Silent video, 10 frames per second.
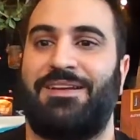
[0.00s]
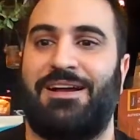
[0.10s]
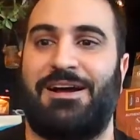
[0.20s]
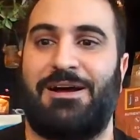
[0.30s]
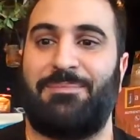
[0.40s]

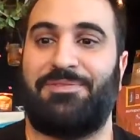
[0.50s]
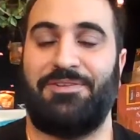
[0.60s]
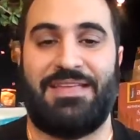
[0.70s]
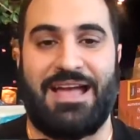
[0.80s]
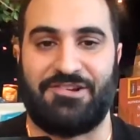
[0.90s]
So
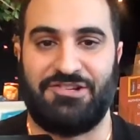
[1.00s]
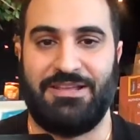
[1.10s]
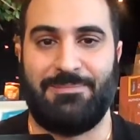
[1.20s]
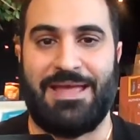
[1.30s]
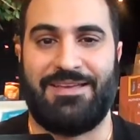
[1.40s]
they
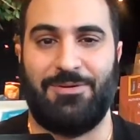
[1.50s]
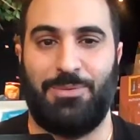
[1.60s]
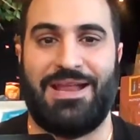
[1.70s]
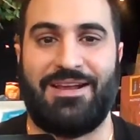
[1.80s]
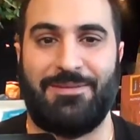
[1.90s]
actually make it
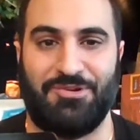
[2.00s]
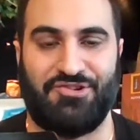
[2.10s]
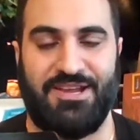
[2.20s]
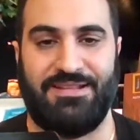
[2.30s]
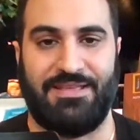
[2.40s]
without a
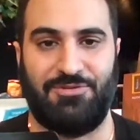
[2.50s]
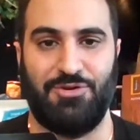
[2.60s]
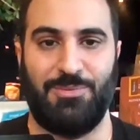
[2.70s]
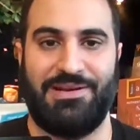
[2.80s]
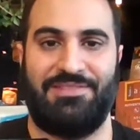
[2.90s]
machine. They
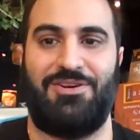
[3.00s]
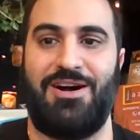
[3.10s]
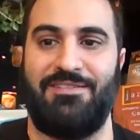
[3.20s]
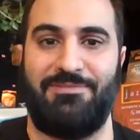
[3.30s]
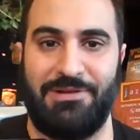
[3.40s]
do it with a
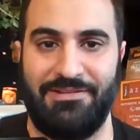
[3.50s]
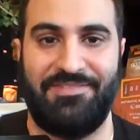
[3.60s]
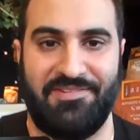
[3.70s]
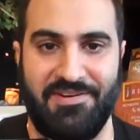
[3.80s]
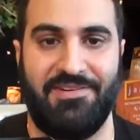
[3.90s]
knife, with a
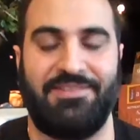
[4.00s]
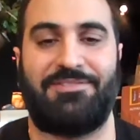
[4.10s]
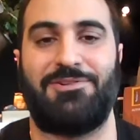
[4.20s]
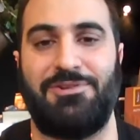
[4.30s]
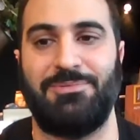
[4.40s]
zir, it's
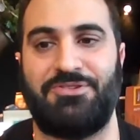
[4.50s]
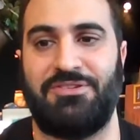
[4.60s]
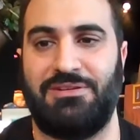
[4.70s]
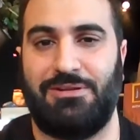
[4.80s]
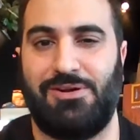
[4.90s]
called, which
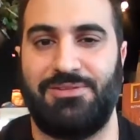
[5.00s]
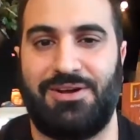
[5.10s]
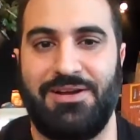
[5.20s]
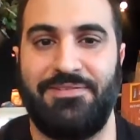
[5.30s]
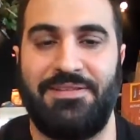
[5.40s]
is a long
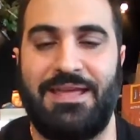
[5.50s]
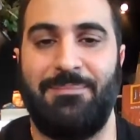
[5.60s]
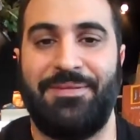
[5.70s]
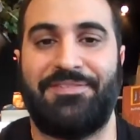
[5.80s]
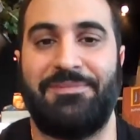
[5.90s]
knife, and they
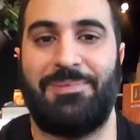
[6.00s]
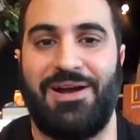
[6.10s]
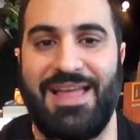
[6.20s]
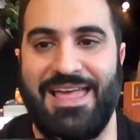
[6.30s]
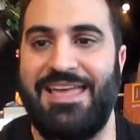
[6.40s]
mince it
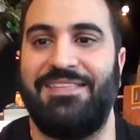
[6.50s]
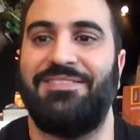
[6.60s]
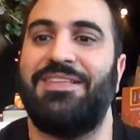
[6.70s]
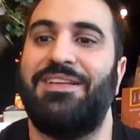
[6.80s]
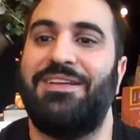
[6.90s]
by hand.
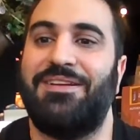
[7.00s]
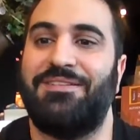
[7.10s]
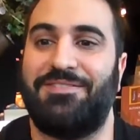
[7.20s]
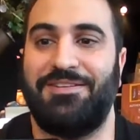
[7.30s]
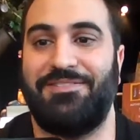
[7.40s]

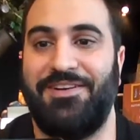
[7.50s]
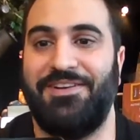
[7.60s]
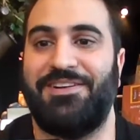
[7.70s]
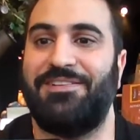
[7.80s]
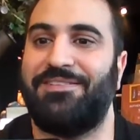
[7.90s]
So it's
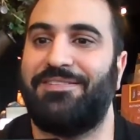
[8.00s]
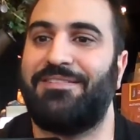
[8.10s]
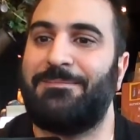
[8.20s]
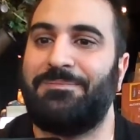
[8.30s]
very nice.